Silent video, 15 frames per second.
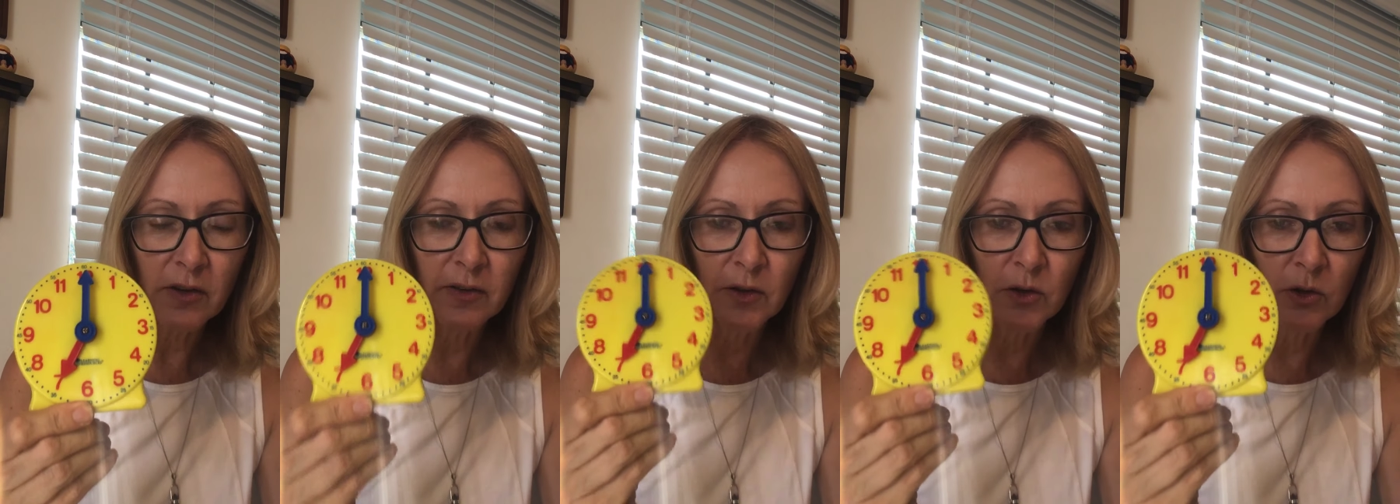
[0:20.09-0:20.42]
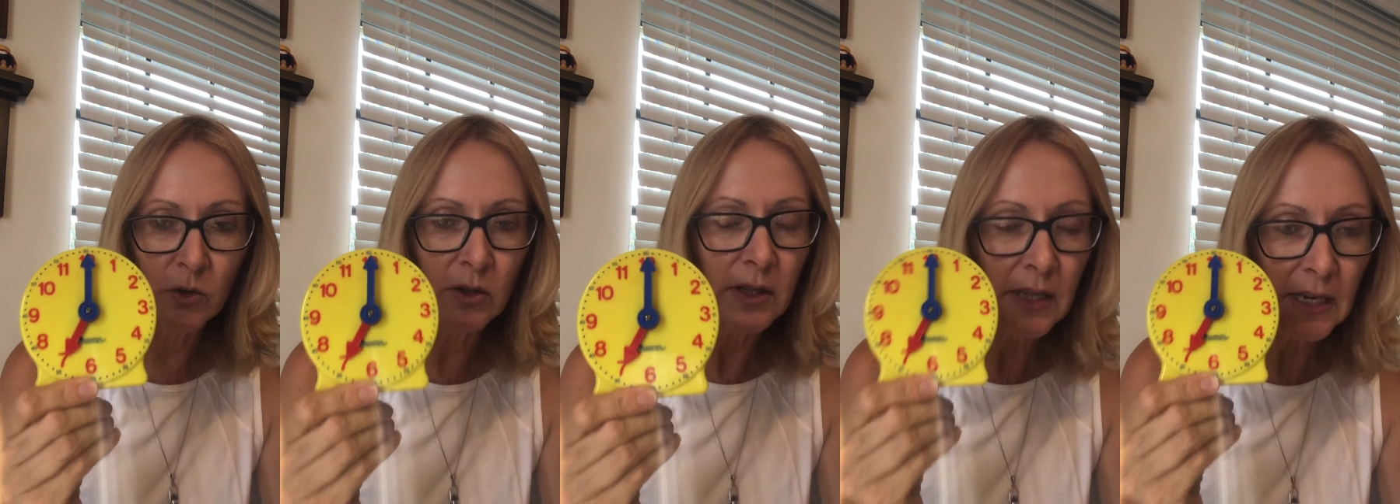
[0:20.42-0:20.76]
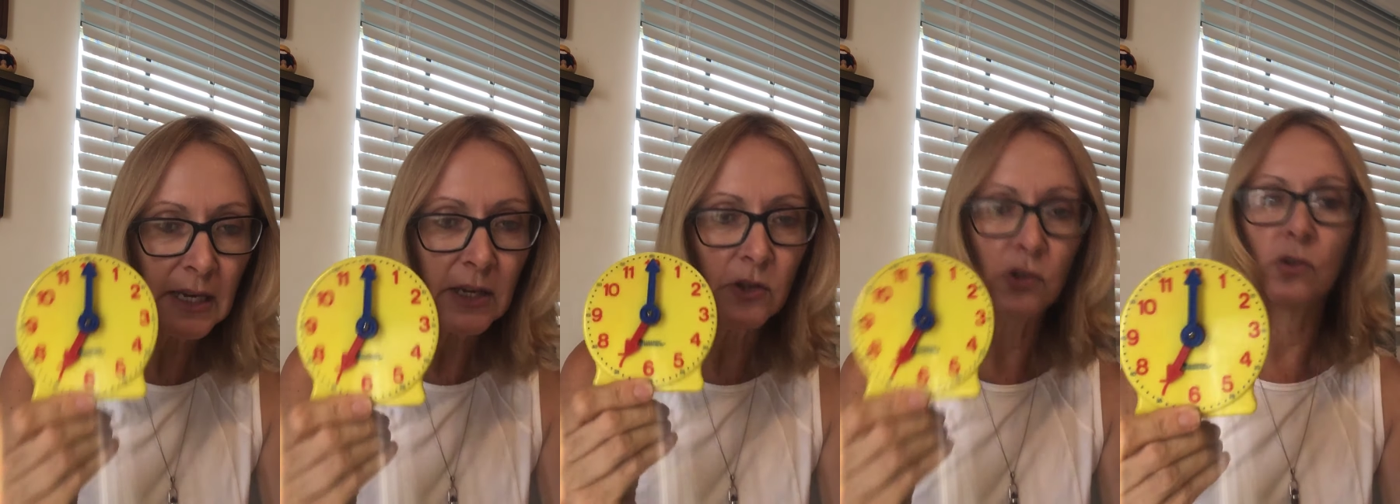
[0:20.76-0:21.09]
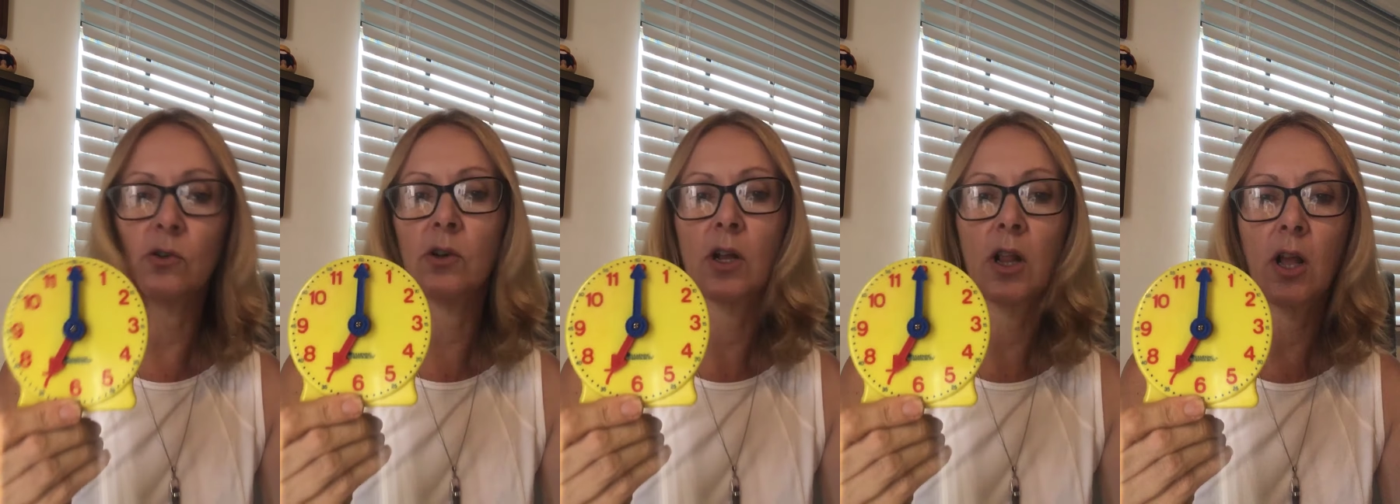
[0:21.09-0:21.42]
so you'll need
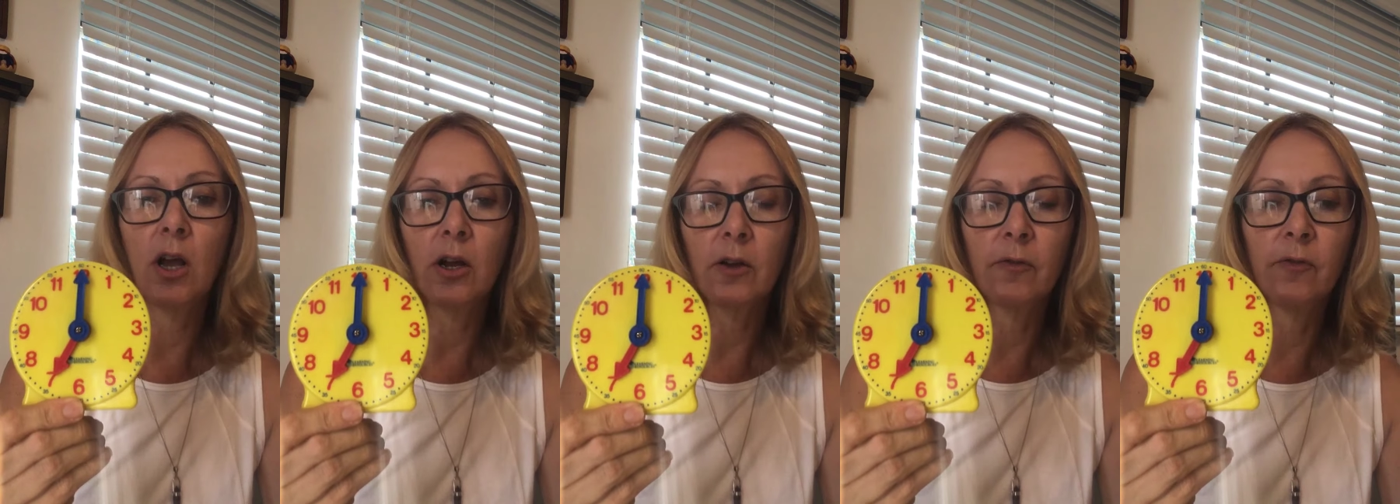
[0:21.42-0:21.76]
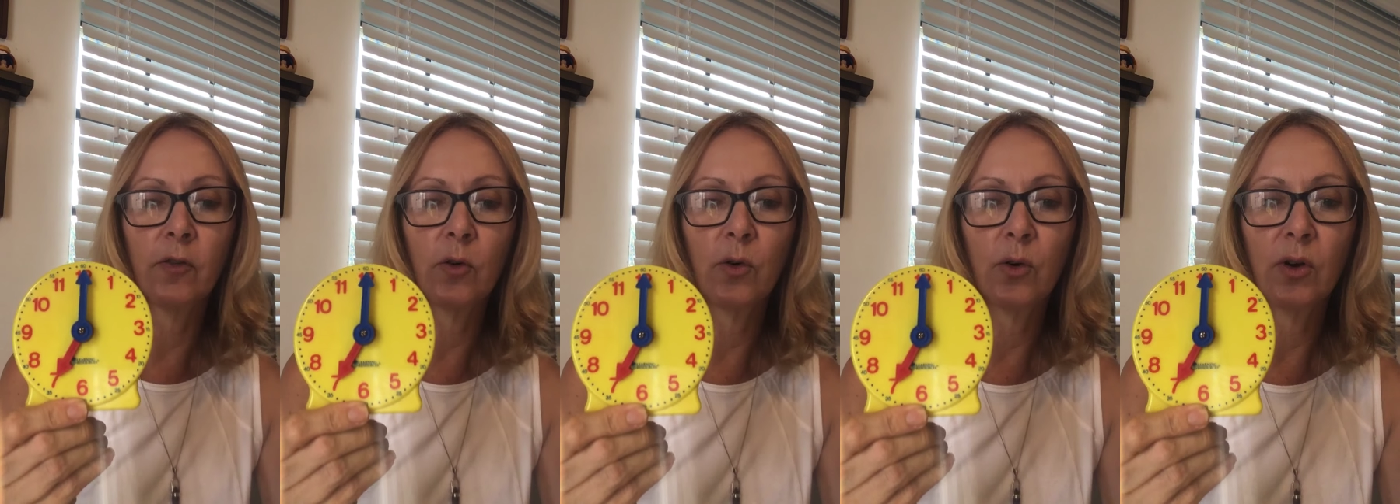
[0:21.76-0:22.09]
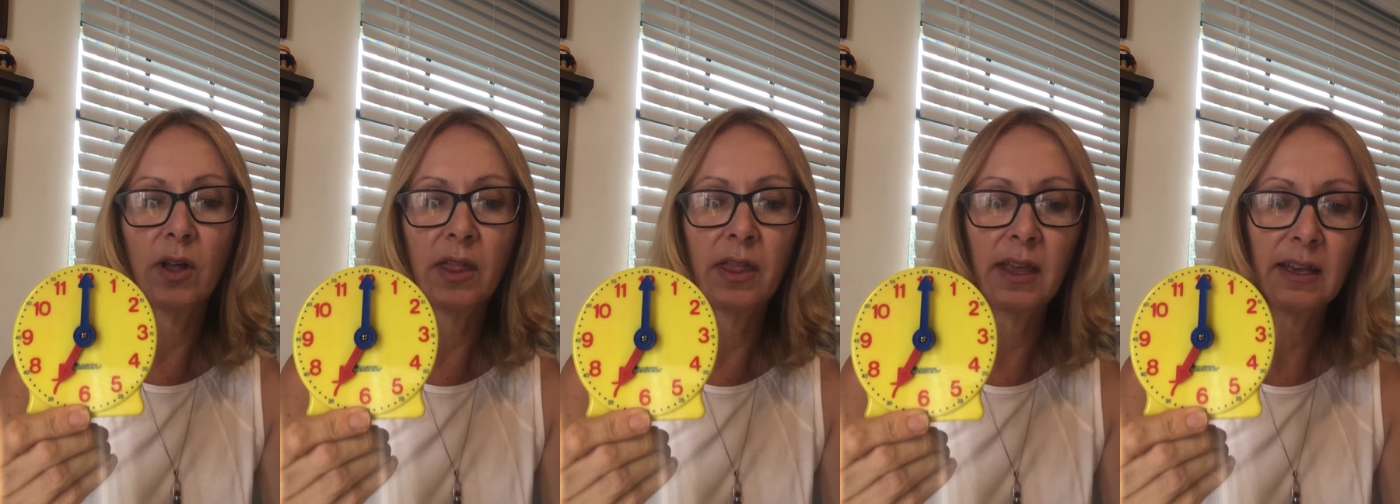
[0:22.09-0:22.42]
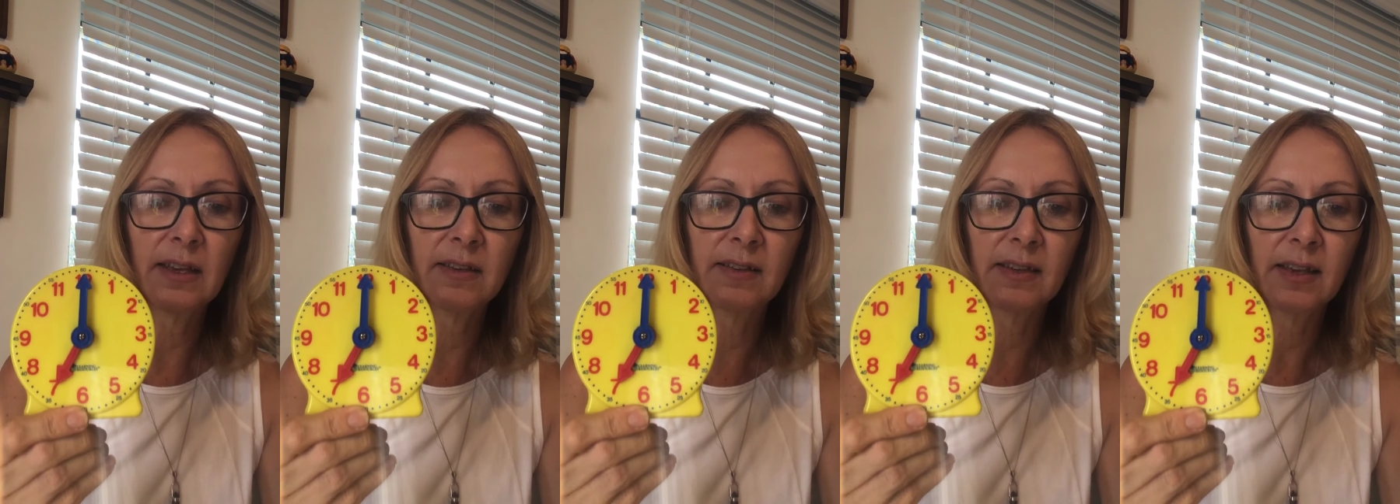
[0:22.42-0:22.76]
your clock for
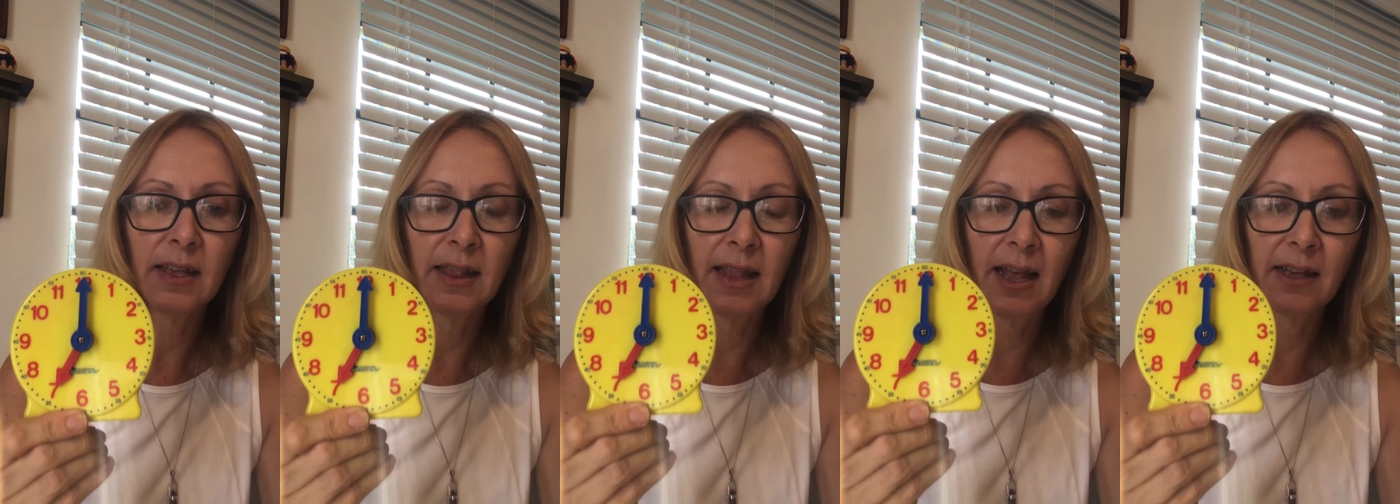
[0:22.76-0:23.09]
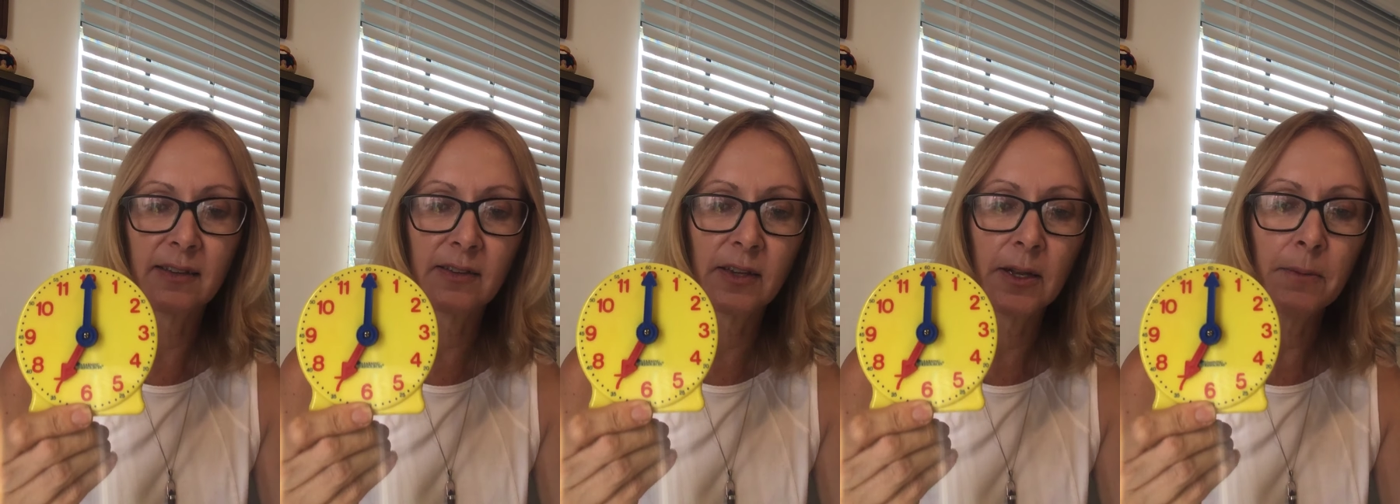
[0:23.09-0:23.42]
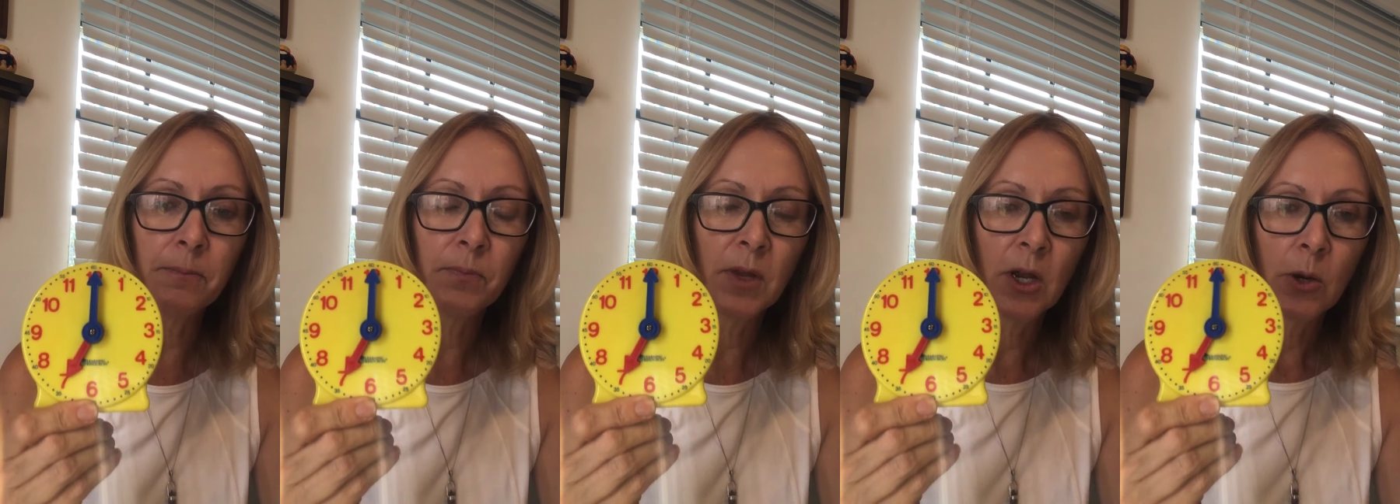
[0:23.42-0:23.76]
this lesson.